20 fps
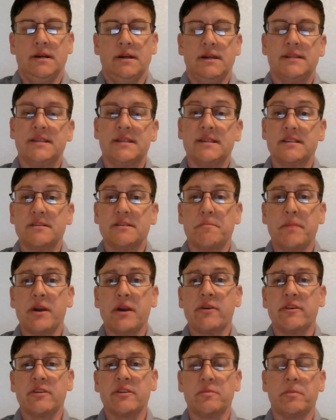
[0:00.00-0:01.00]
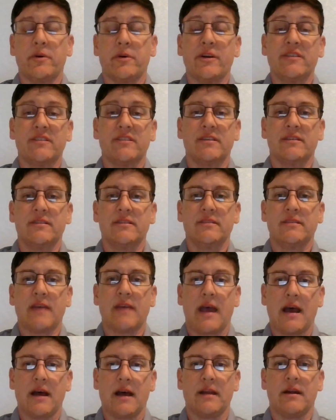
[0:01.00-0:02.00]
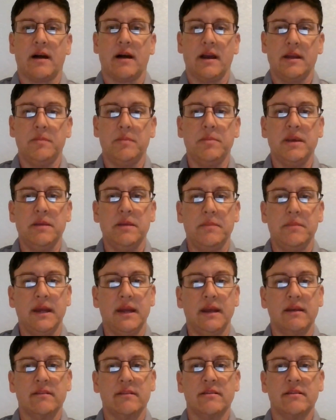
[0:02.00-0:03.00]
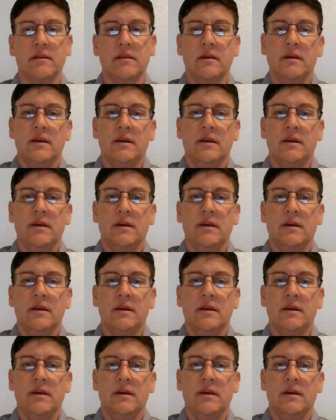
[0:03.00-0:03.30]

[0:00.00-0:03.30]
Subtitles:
Since the parent's presence at IEP meetings